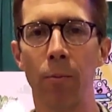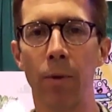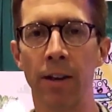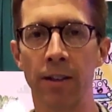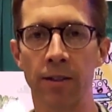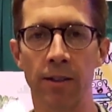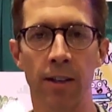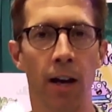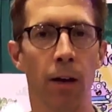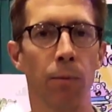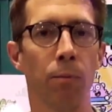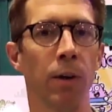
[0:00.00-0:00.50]

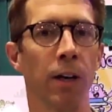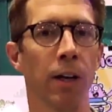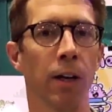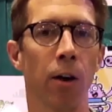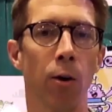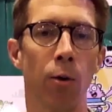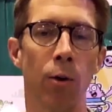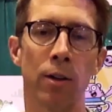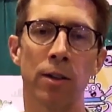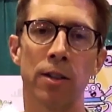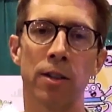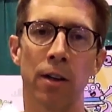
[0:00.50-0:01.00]
It's allowed me to
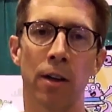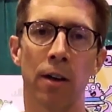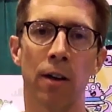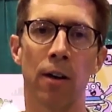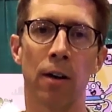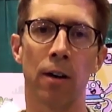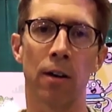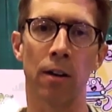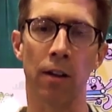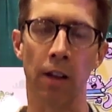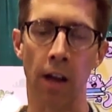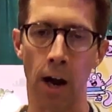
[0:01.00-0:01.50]
go
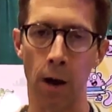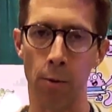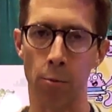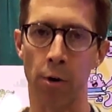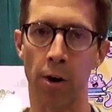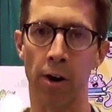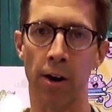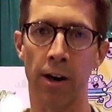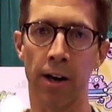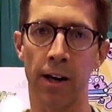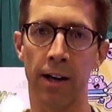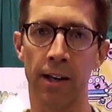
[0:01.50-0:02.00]
into
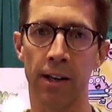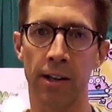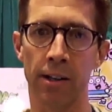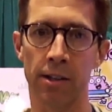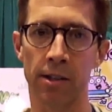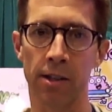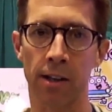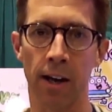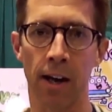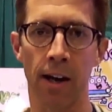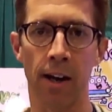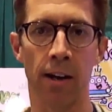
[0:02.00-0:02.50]

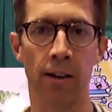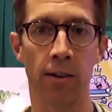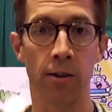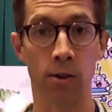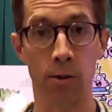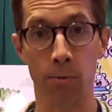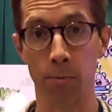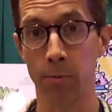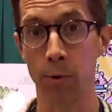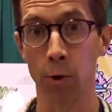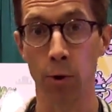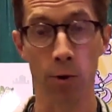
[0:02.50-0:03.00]
libraries and
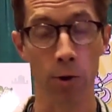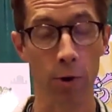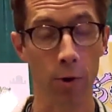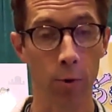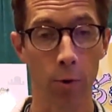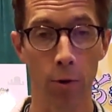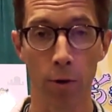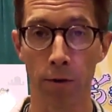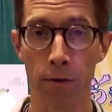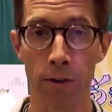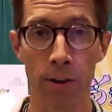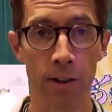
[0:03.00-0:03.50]
do
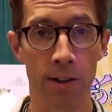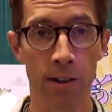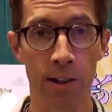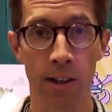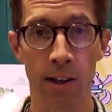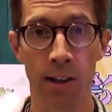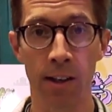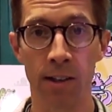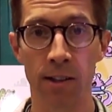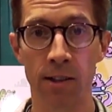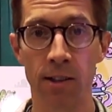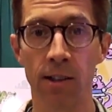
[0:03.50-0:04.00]
school
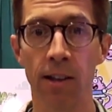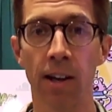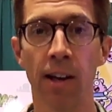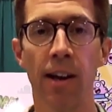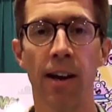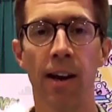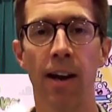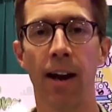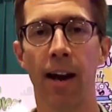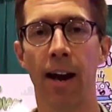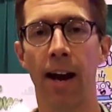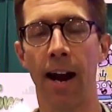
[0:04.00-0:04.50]
visits,
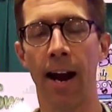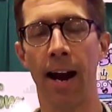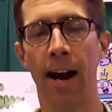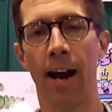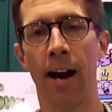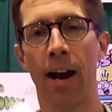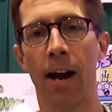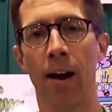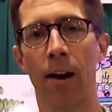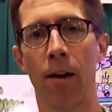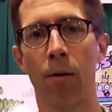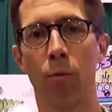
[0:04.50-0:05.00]

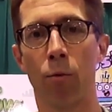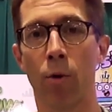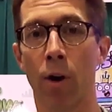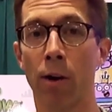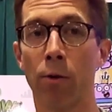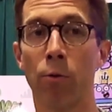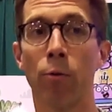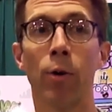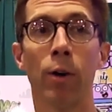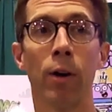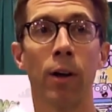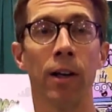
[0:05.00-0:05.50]
and where I
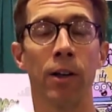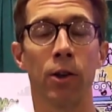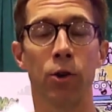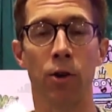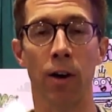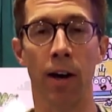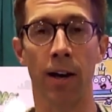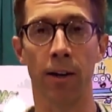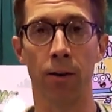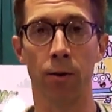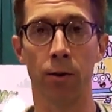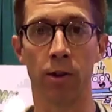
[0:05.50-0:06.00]
really
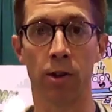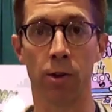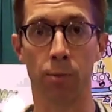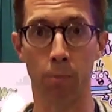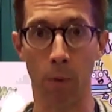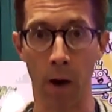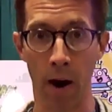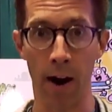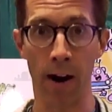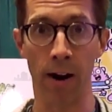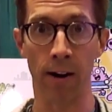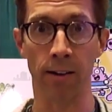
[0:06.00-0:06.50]
try to
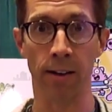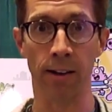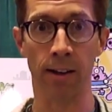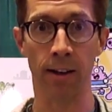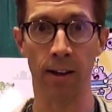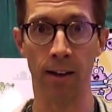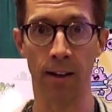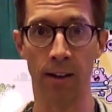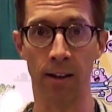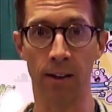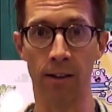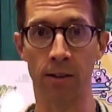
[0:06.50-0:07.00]
inspire the
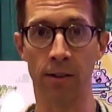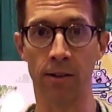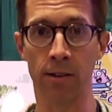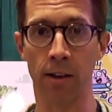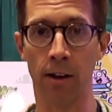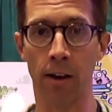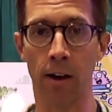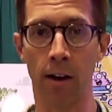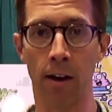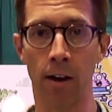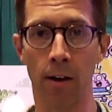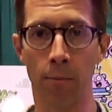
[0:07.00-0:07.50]
kids.
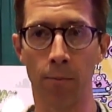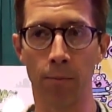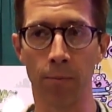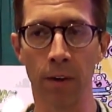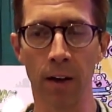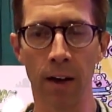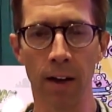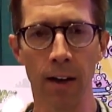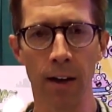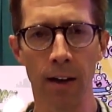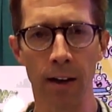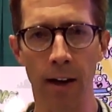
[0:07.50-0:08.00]

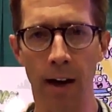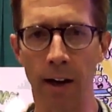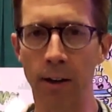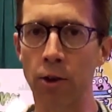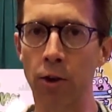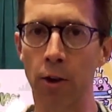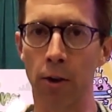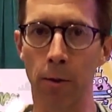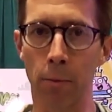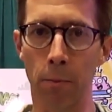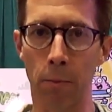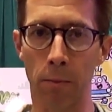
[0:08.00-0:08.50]
I
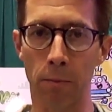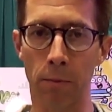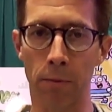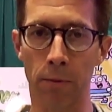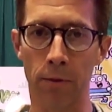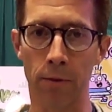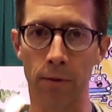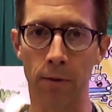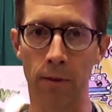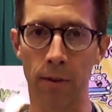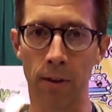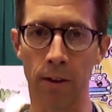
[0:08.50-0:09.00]
show them
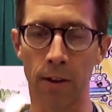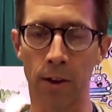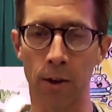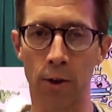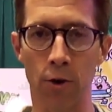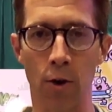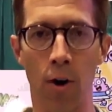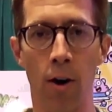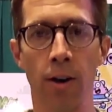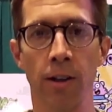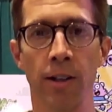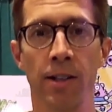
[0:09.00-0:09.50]
the
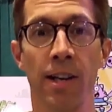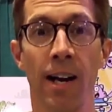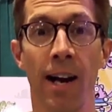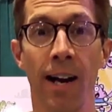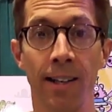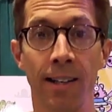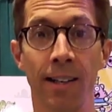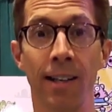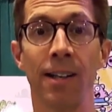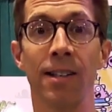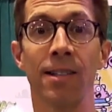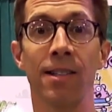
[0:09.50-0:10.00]
drawings that
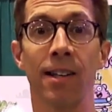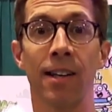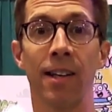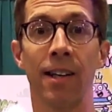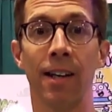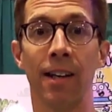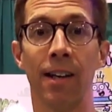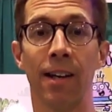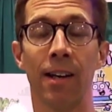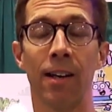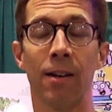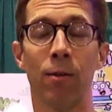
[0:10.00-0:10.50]
I did as a
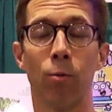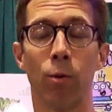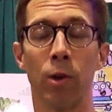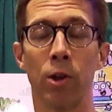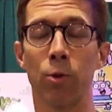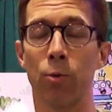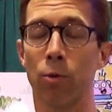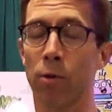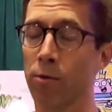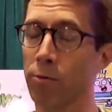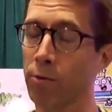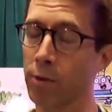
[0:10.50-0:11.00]
kid,
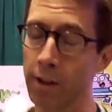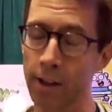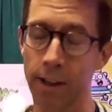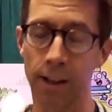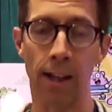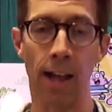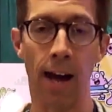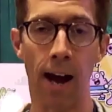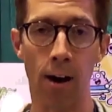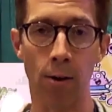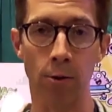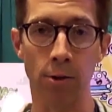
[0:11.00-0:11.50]
which were really
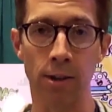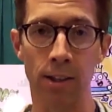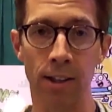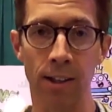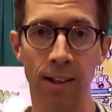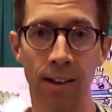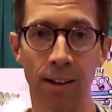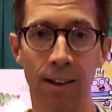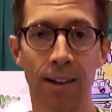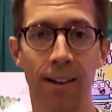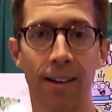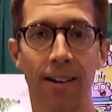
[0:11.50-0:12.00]

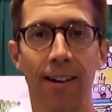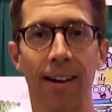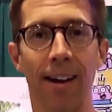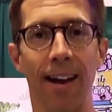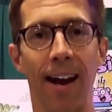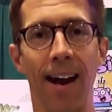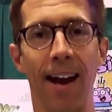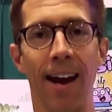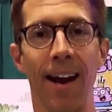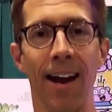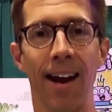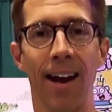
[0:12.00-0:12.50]
lousy,
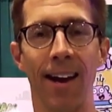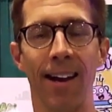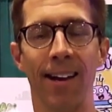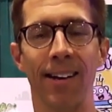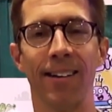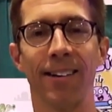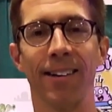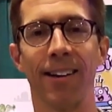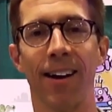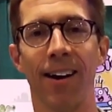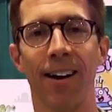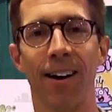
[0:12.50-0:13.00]

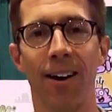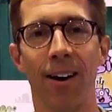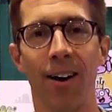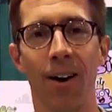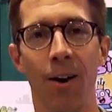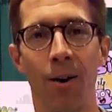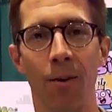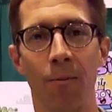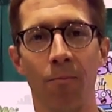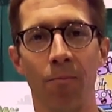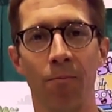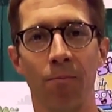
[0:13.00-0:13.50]
and
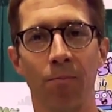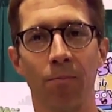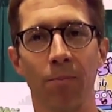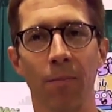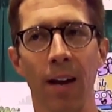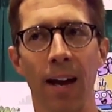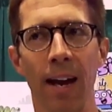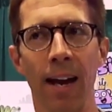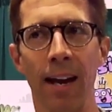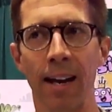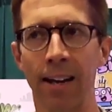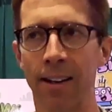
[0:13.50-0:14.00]

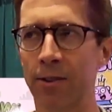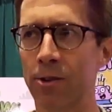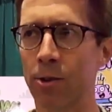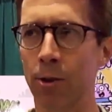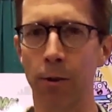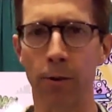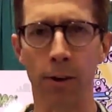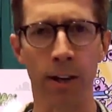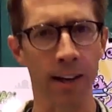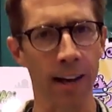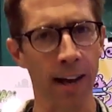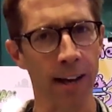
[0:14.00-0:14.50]
it
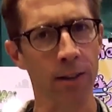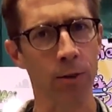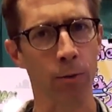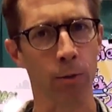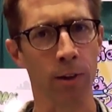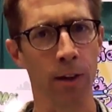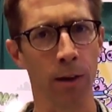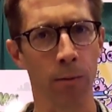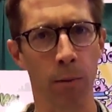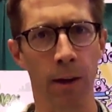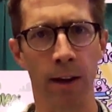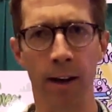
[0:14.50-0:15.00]
sort of connects
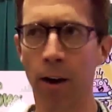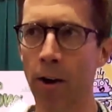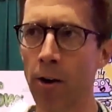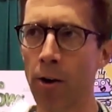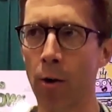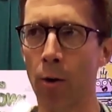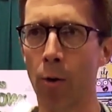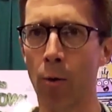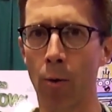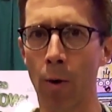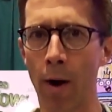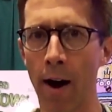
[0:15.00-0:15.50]
with them, like,
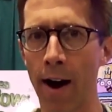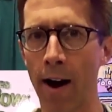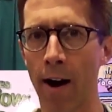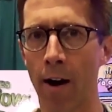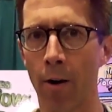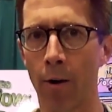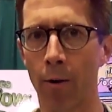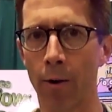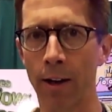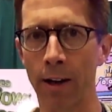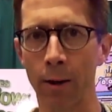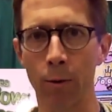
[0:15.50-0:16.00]
oh,
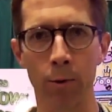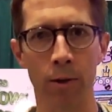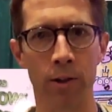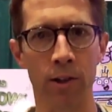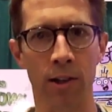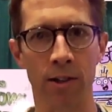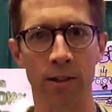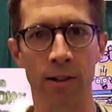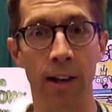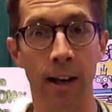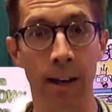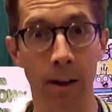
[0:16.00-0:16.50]
wow, he was
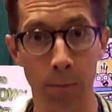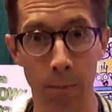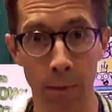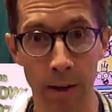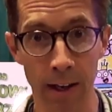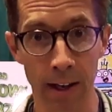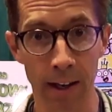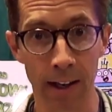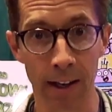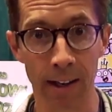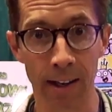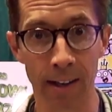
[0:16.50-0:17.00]
just like
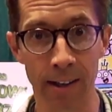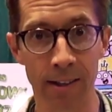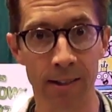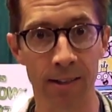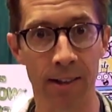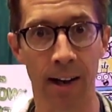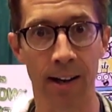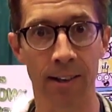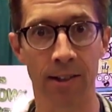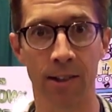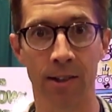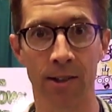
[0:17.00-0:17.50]
me. He's
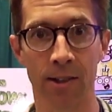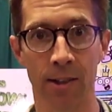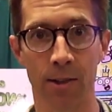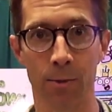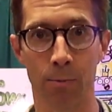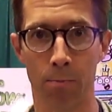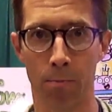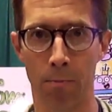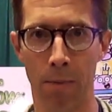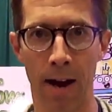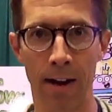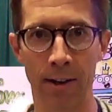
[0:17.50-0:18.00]
not just this
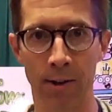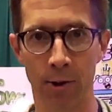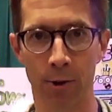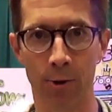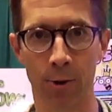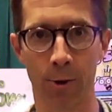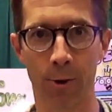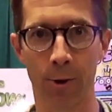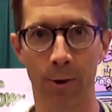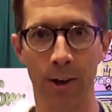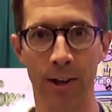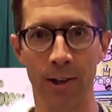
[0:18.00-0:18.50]

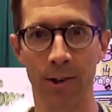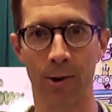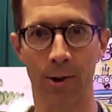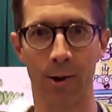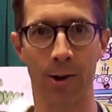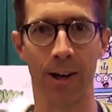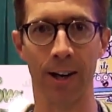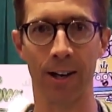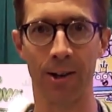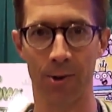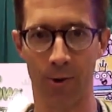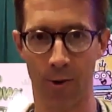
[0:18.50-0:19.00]
magical creature
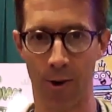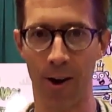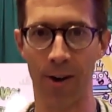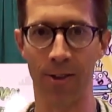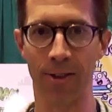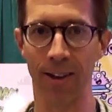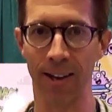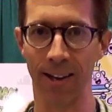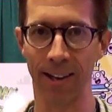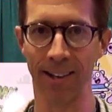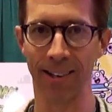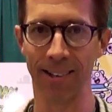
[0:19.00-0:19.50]
who can draw
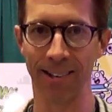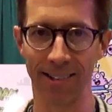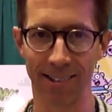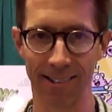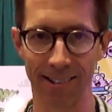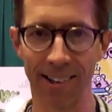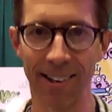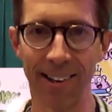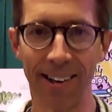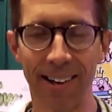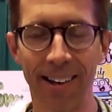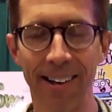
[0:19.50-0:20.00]

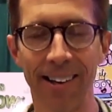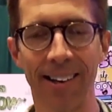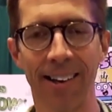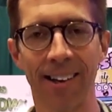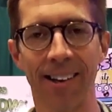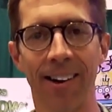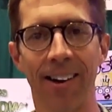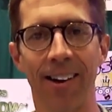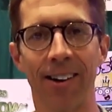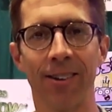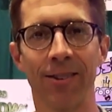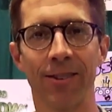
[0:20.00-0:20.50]
things, you
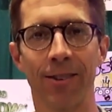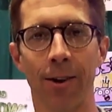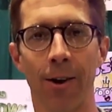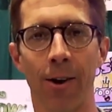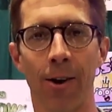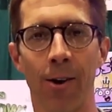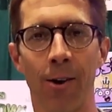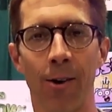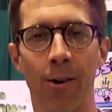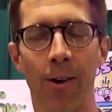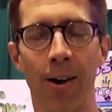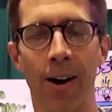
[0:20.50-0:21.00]
know.
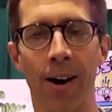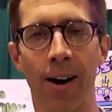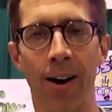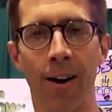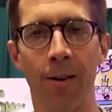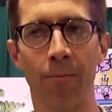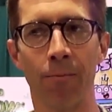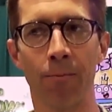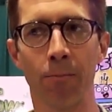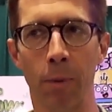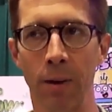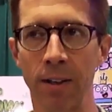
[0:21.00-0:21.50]
So
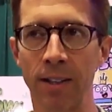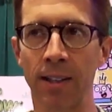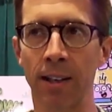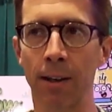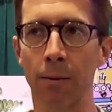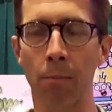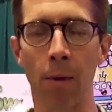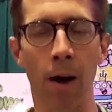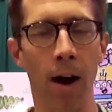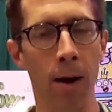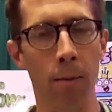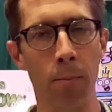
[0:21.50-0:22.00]
by
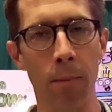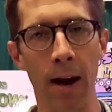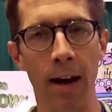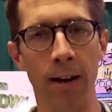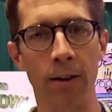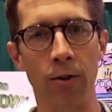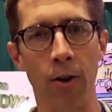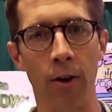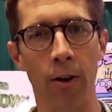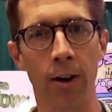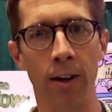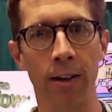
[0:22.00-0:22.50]
seeing my bad
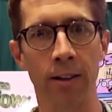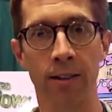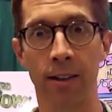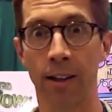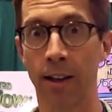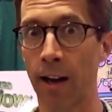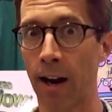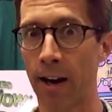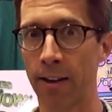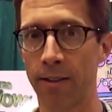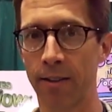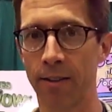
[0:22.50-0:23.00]
drawings, it
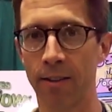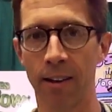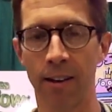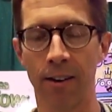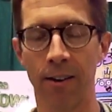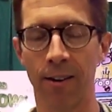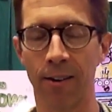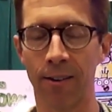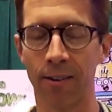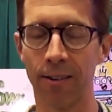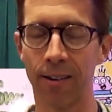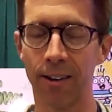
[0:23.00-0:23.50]

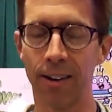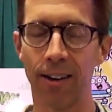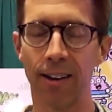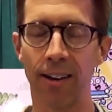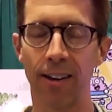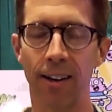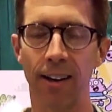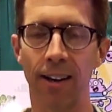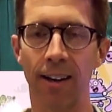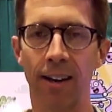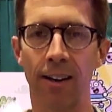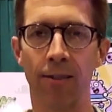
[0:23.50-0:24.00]

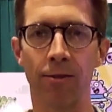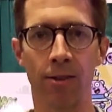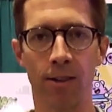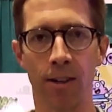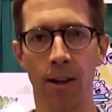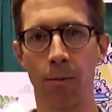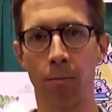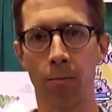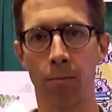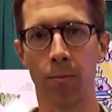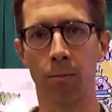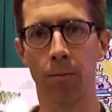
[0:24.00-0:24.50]
gives
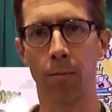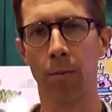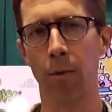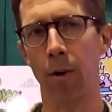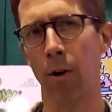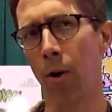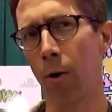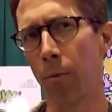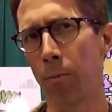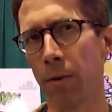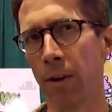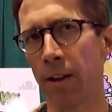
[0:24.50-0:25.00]
them
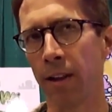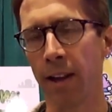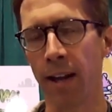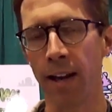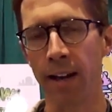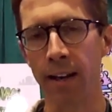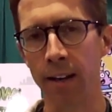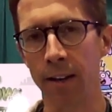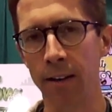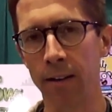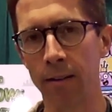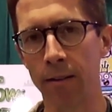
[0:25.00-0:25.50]
hope that they
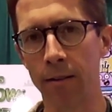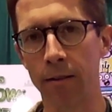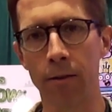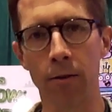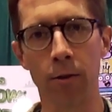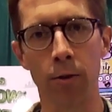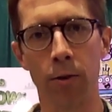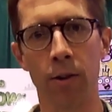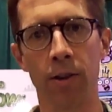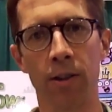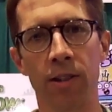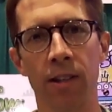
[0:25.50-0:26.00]
can
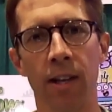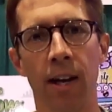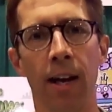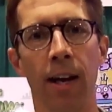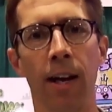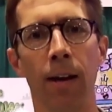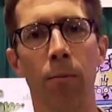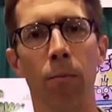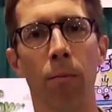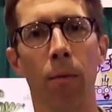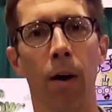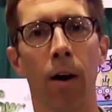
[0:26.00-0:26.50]
do the
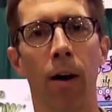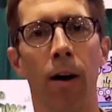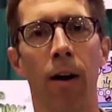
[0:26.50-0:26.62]
same.